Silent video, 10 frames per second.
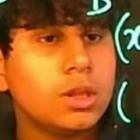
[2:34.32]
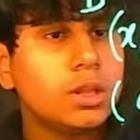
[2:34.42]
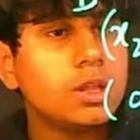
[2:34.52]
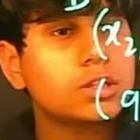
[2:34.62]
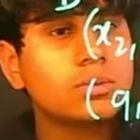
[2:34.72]

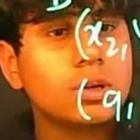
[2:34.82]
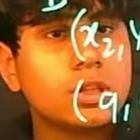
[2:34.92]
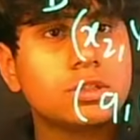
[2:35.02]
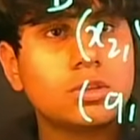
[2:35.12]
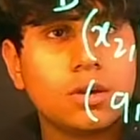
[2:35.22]
let's
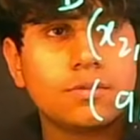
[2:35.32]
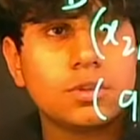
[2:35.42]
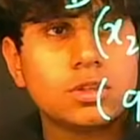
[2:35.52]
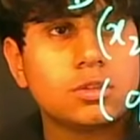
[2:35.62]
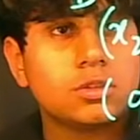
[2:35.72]
quickly solve
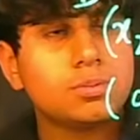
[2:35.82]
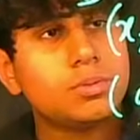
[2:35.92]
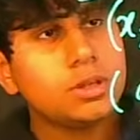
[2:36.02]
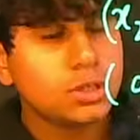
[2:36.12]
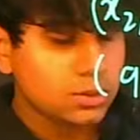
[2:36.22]
this. It's pretty